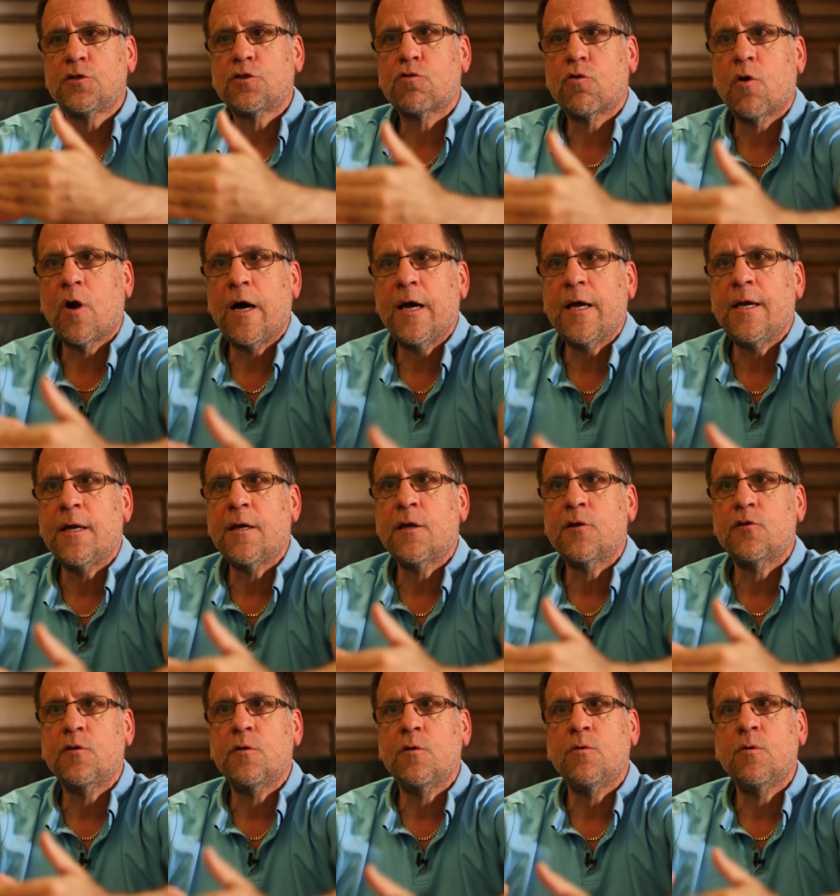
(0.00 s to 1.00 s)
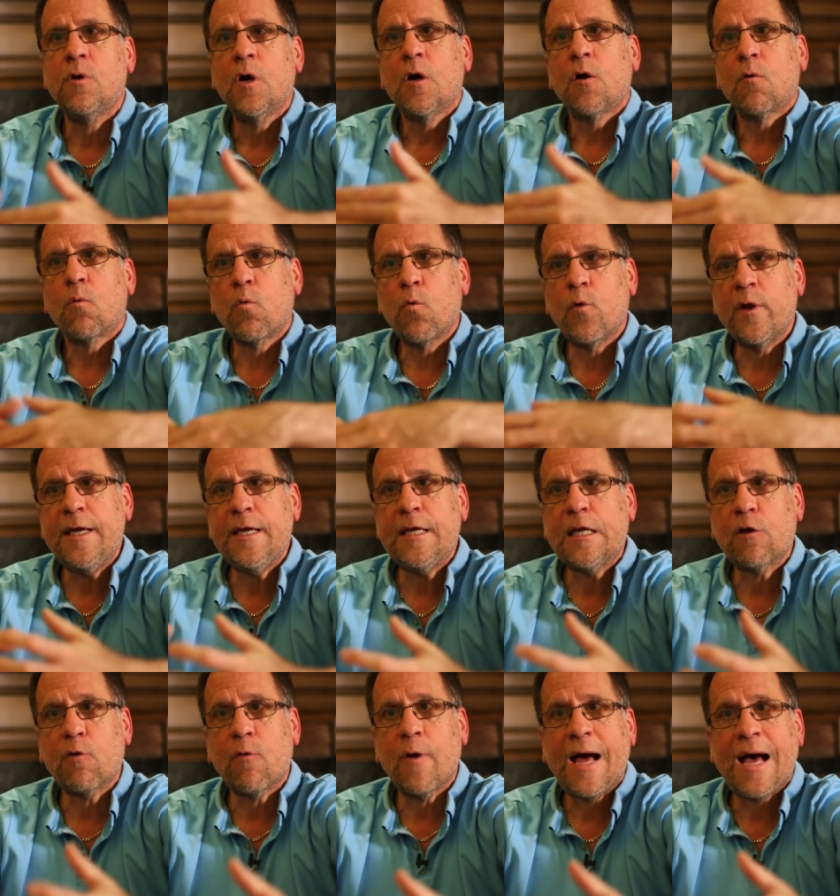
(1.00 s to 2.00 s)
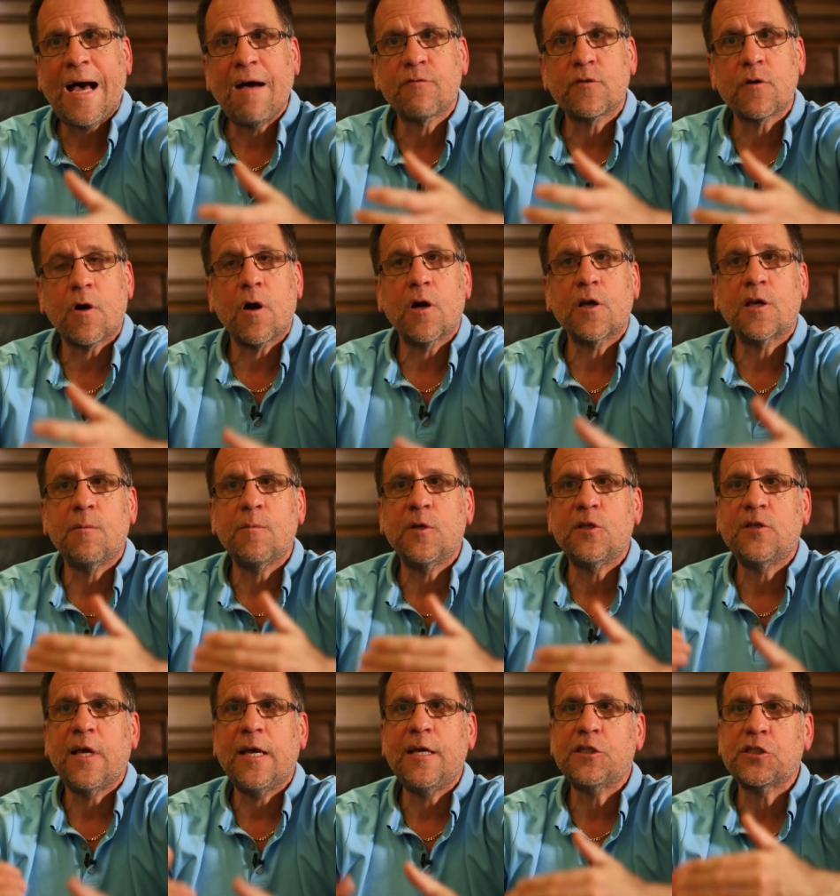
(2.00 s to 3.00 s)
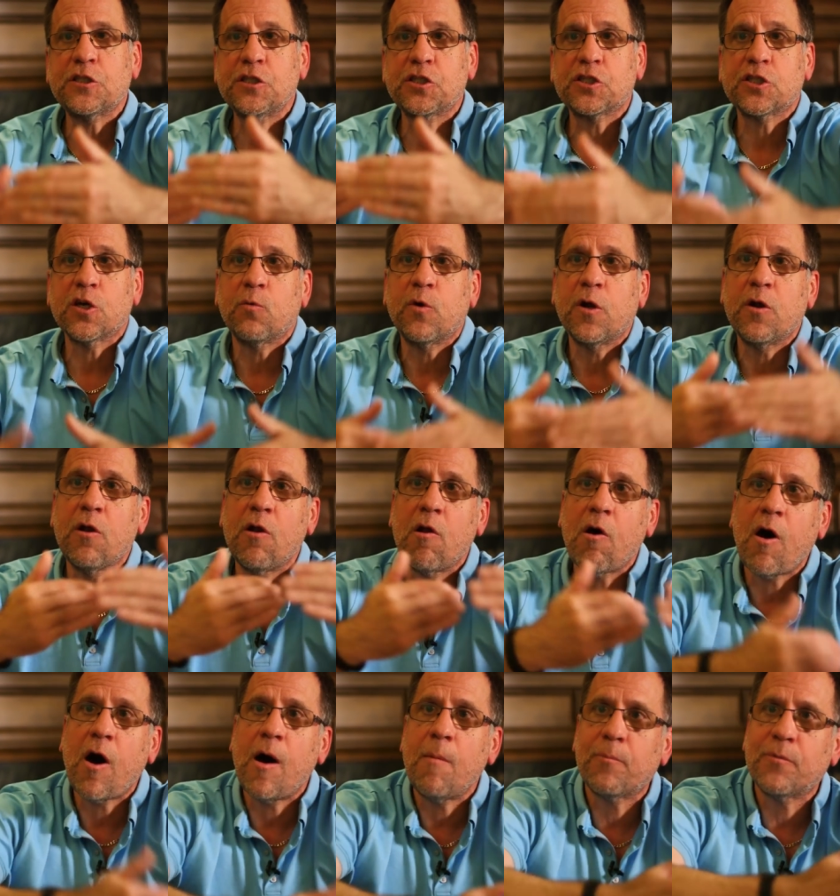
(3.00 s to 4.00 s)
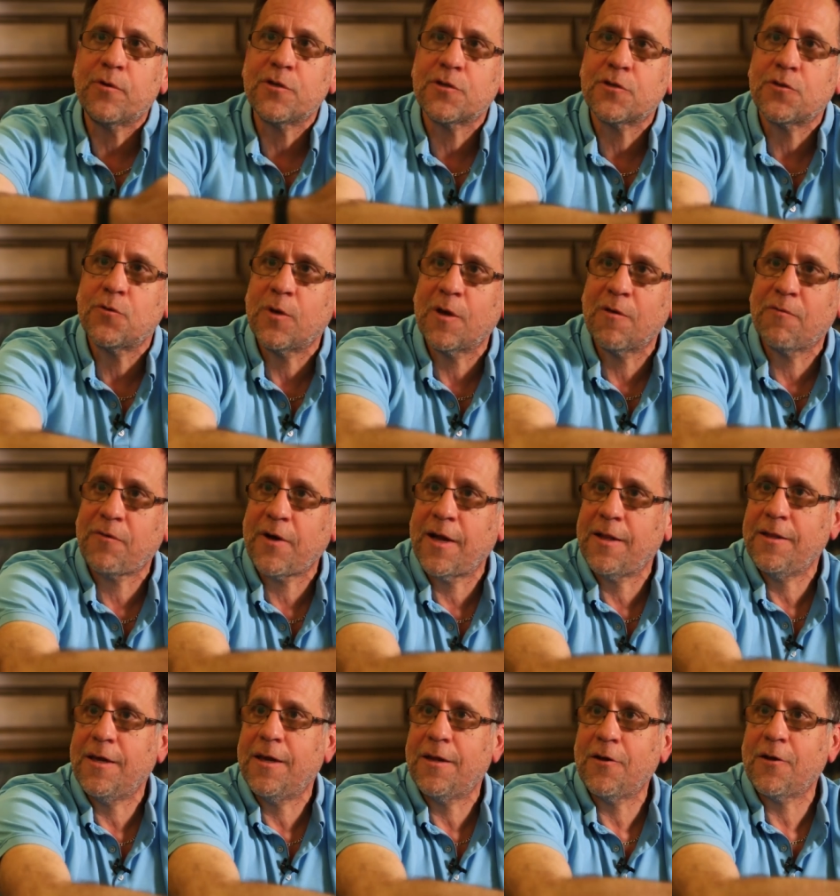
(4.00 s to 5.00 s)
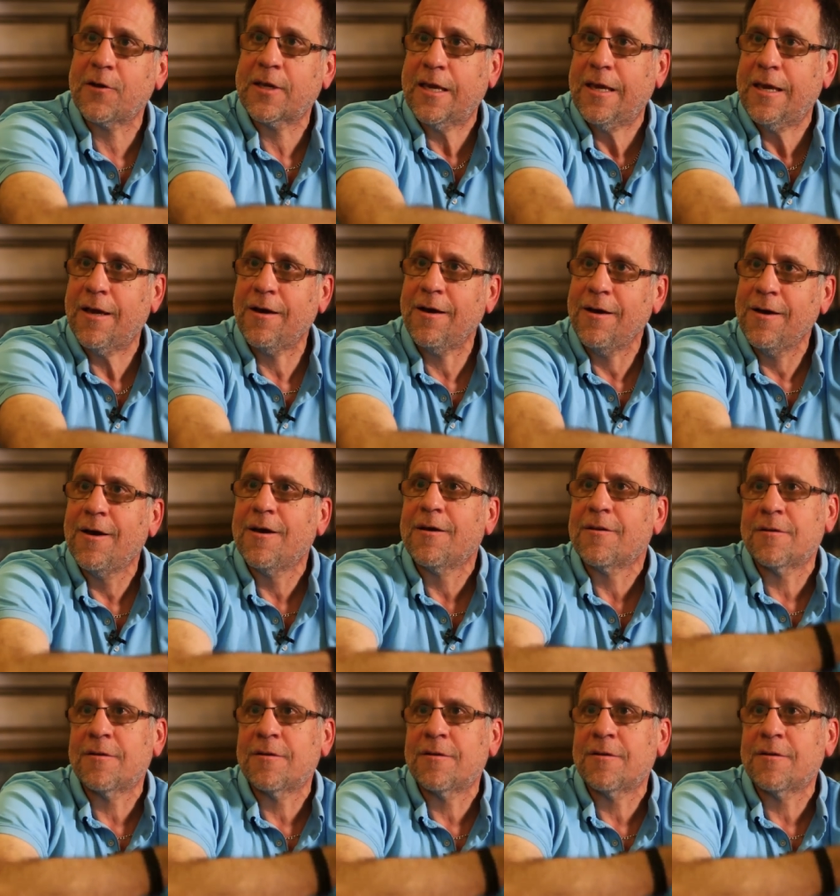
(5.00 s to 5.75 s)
trying to recraft argumentation so we're not pursuing Phileia Nokia,